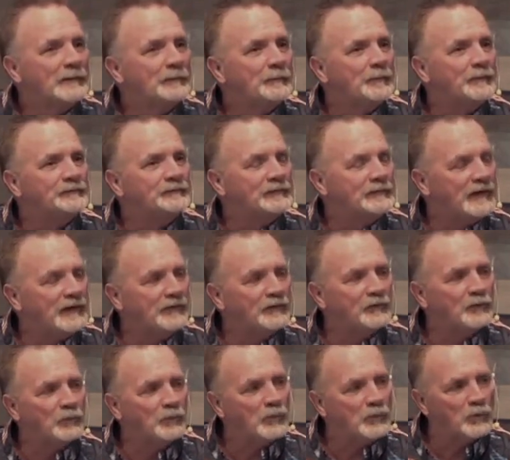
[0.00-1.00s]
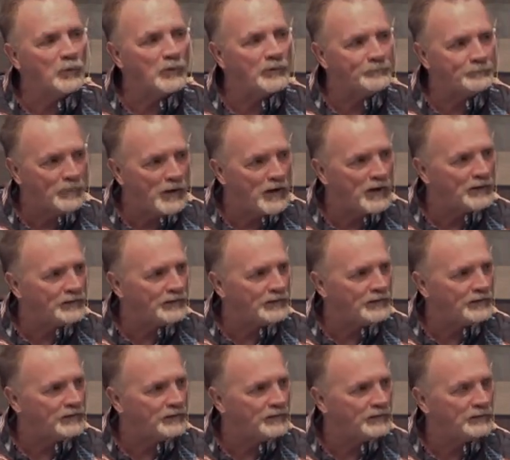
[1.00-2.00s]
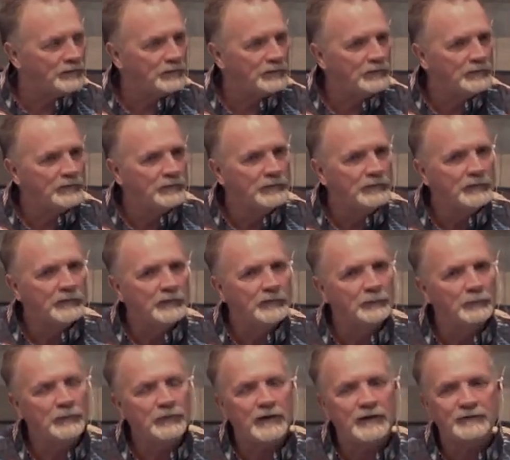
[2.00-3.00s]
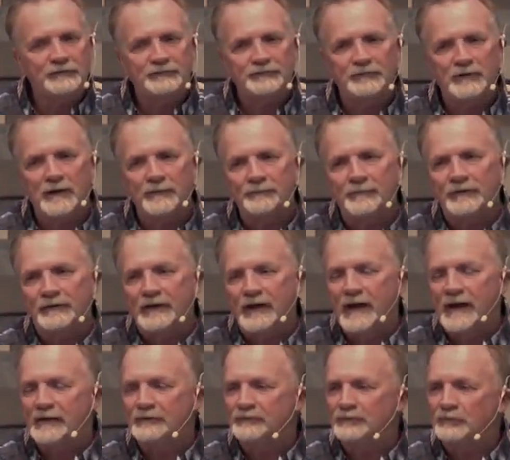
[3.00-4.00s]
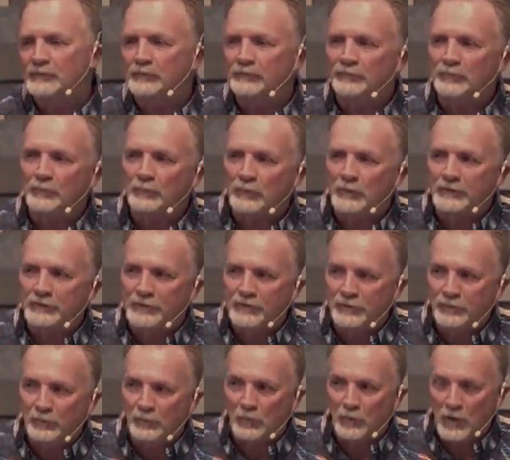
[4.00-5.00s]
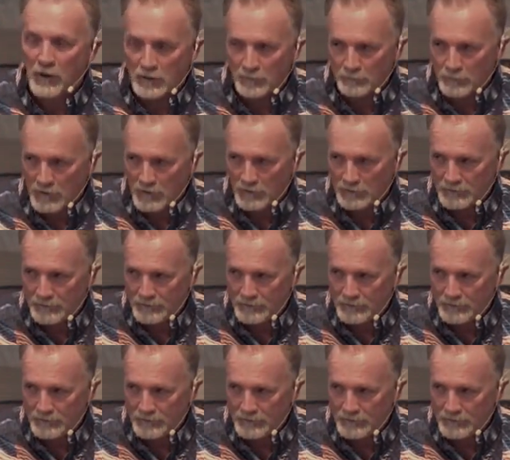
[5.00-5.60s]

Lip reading: But together, we're one body. And we got to stop the cancer from running through our body.